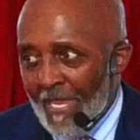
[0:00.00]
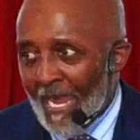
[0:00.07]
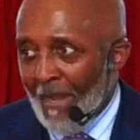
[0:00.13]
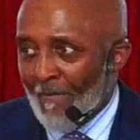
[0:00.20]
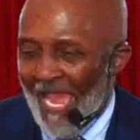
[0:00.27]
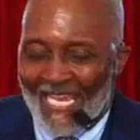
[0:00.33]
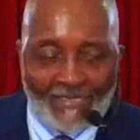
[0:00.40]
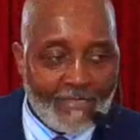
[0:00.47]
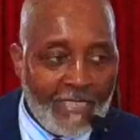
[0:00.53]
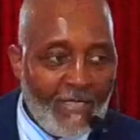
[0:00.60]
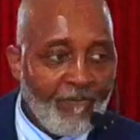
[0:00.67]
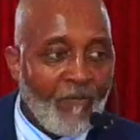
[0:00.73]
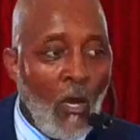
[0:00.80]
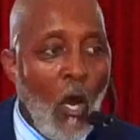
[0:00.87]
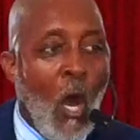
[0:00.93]
I'm asking
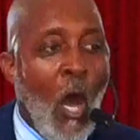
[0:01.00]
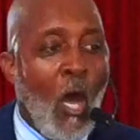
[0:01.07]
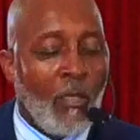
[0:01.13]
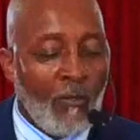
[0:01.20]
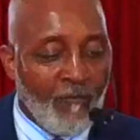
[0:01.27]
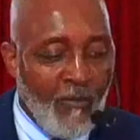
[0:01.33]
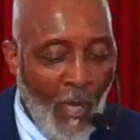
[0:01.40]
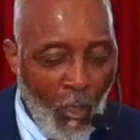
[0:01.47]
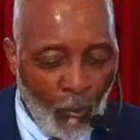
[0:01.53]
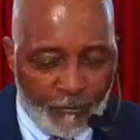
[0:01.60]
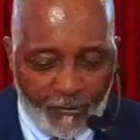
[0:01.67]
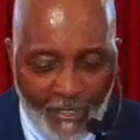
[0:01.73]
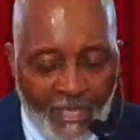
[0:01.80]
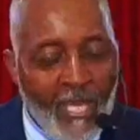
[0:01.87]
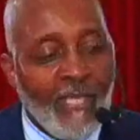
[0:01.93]
him for all of
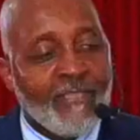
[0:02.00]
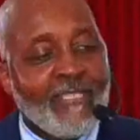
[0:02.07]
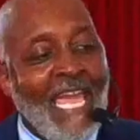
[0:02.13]
those things.